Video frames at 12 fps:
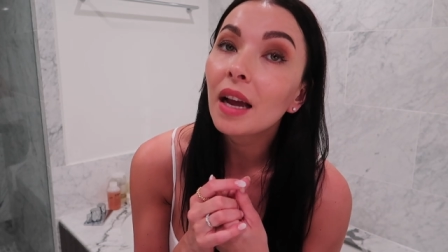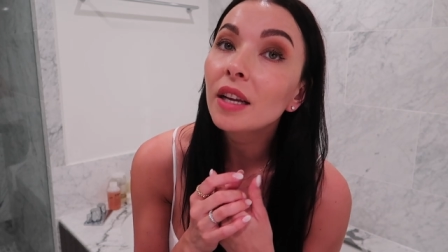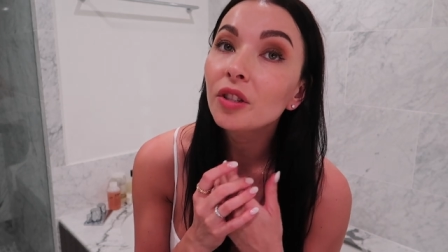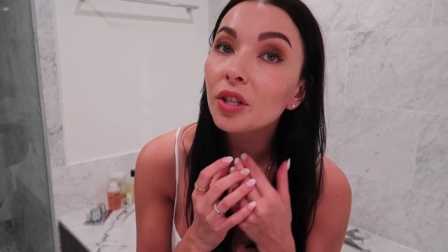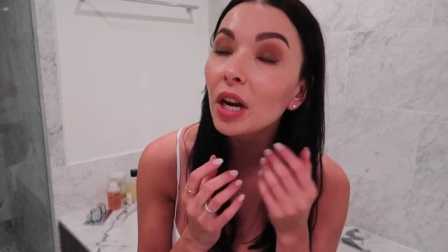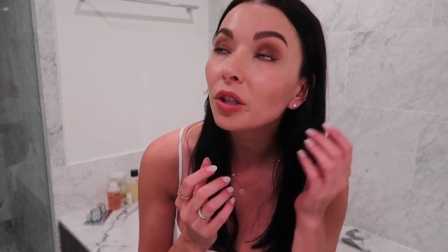
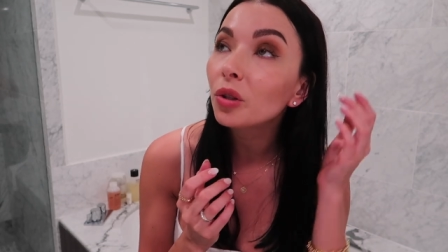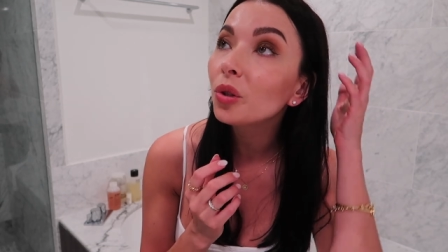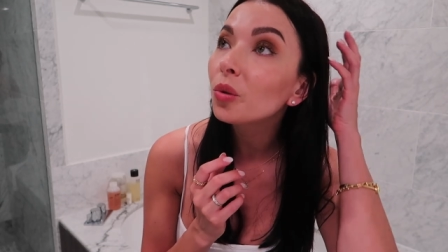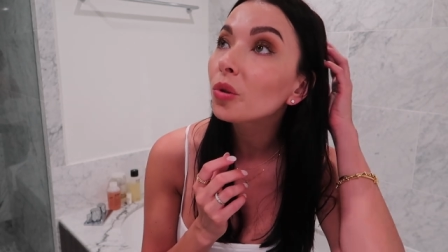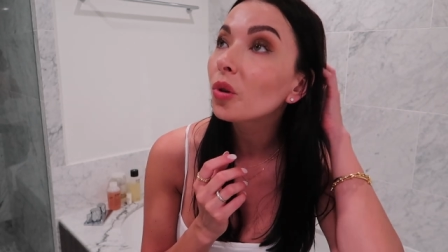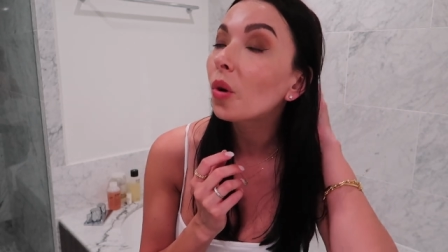I tried to
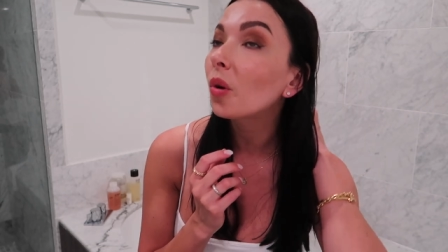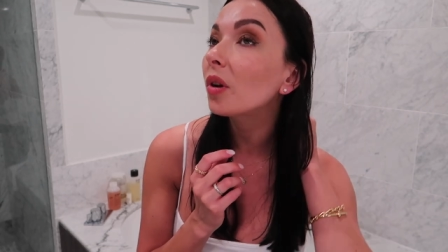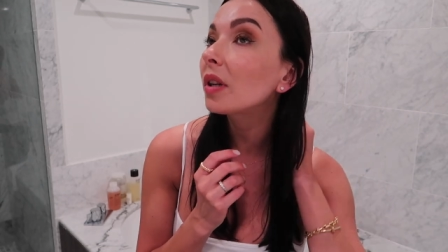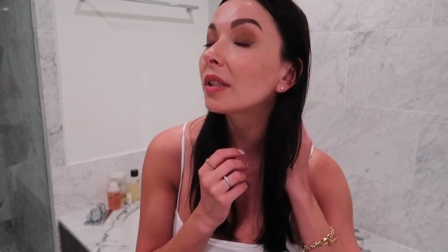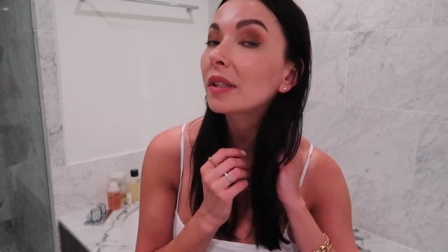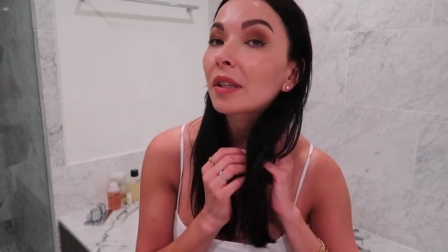use
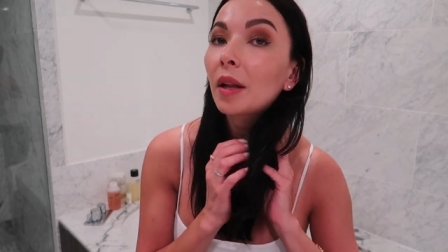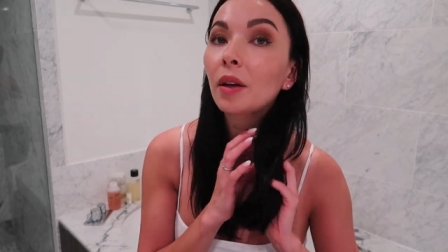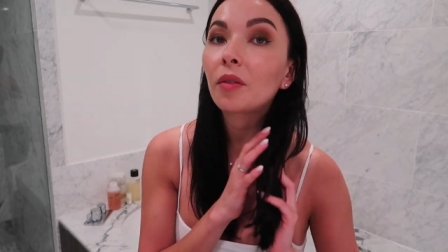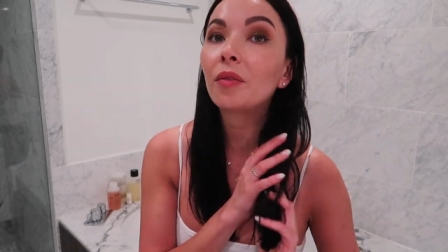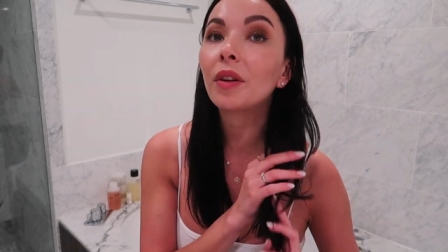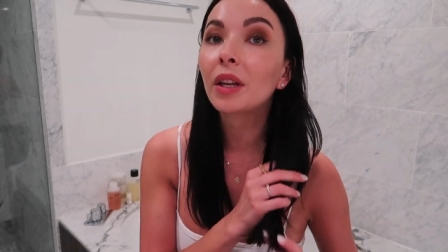oils,
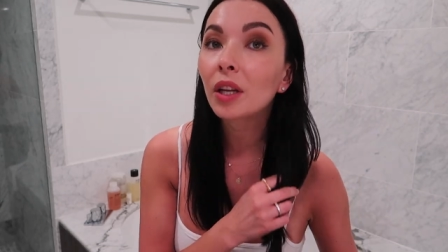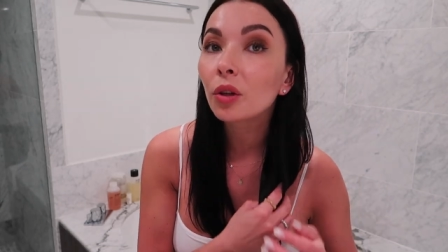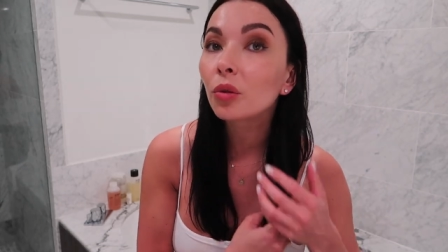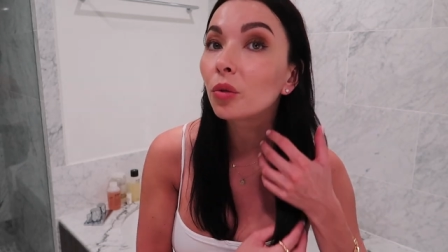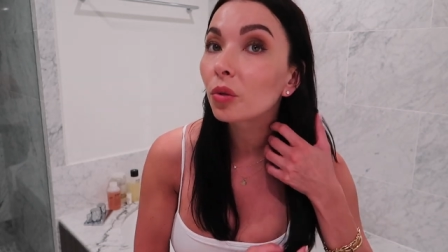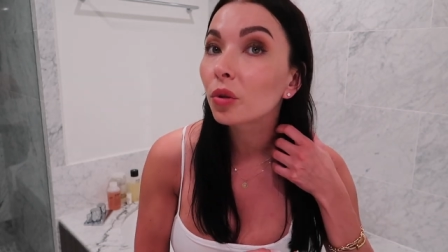like very
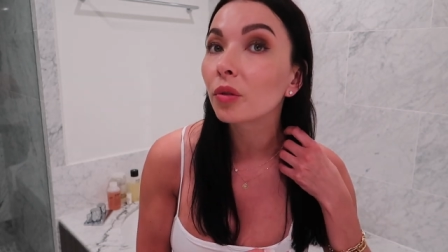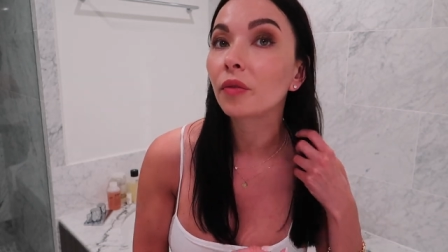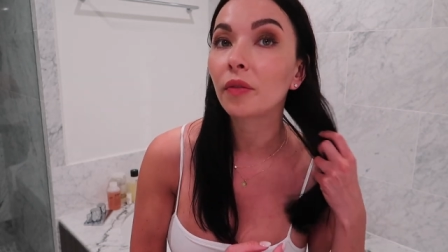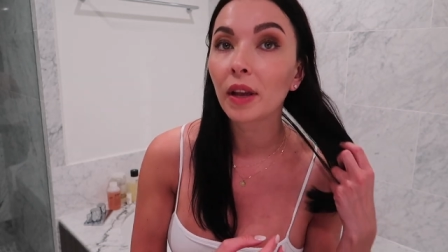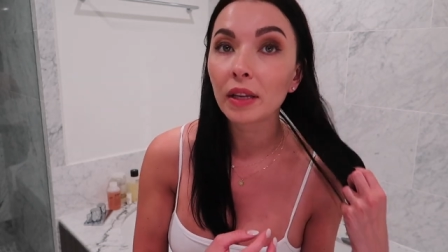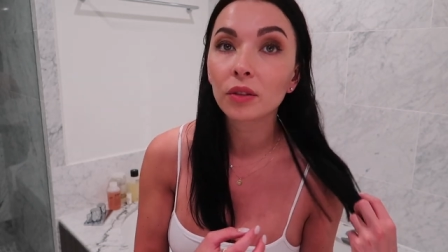good
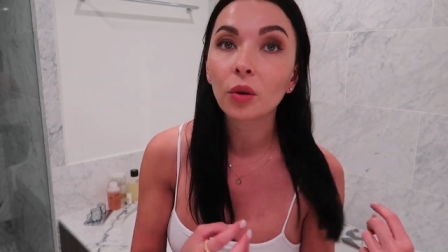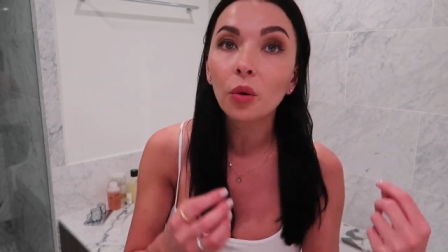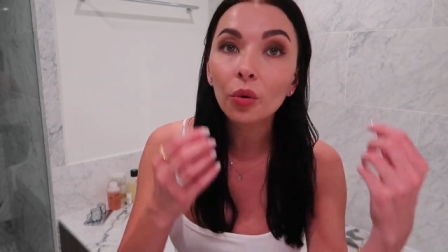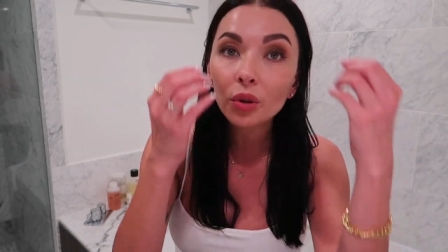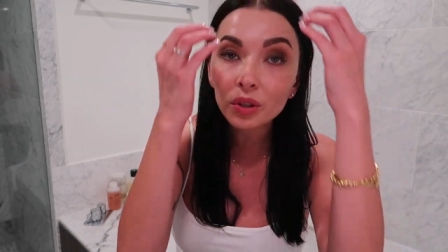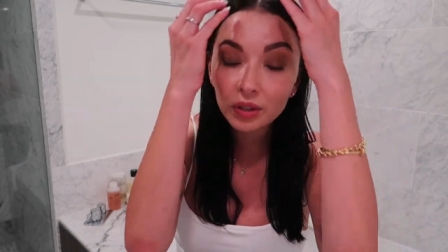face
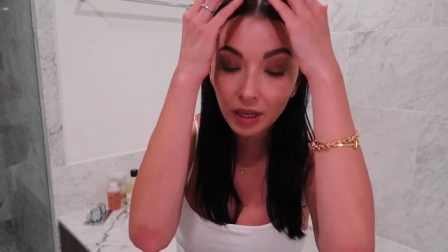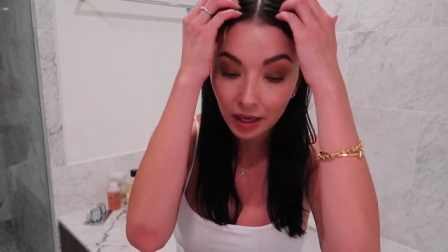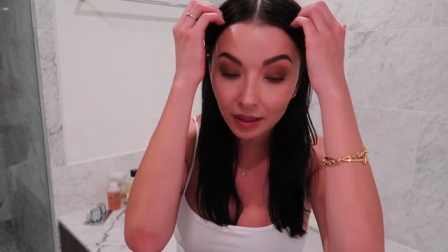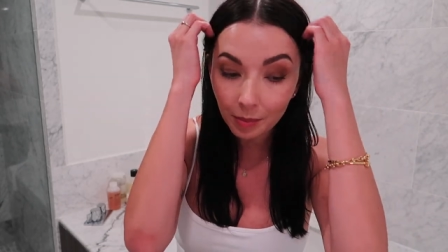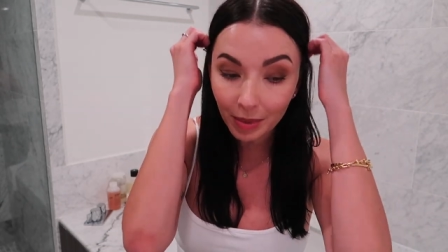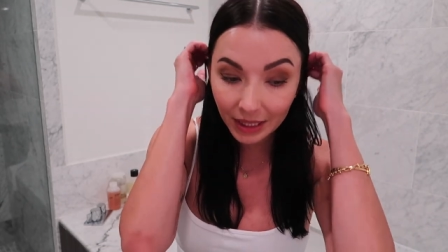oils. I
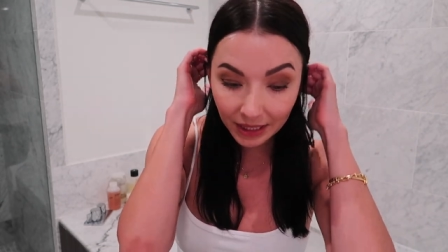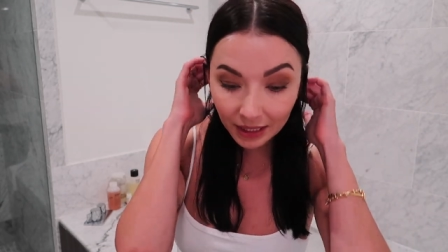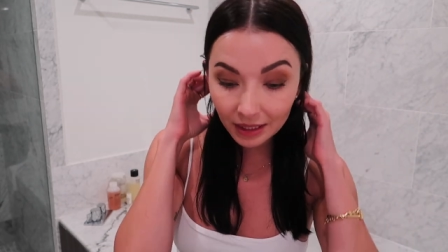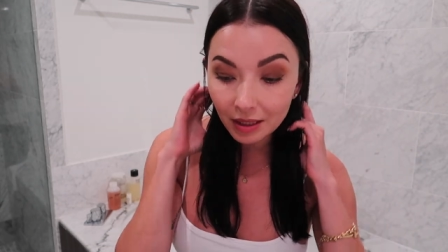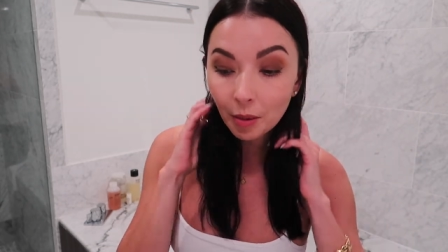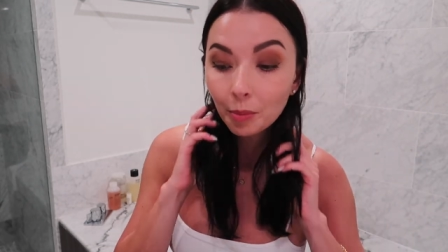had
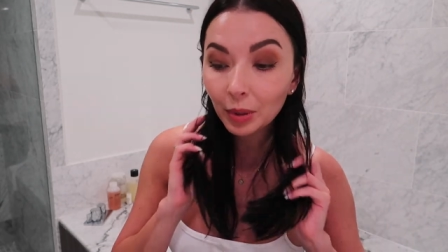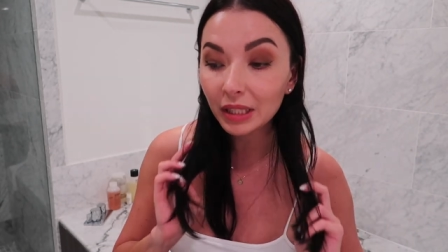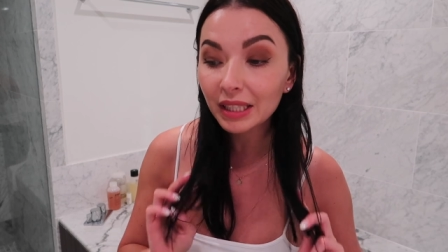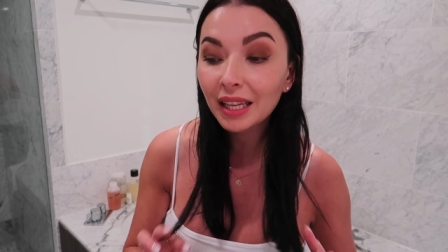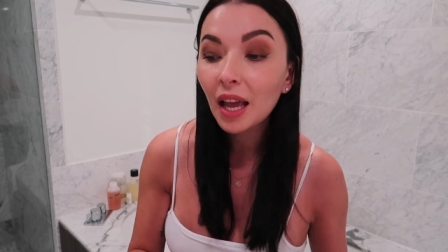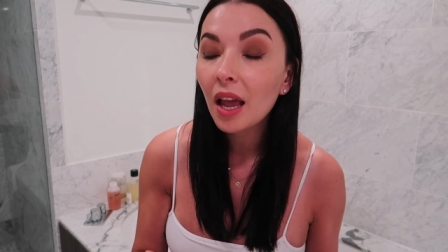amazing
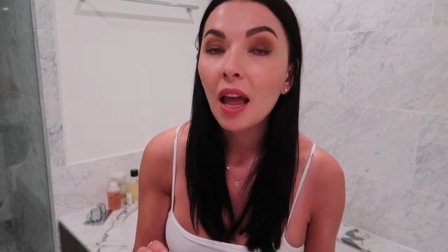samples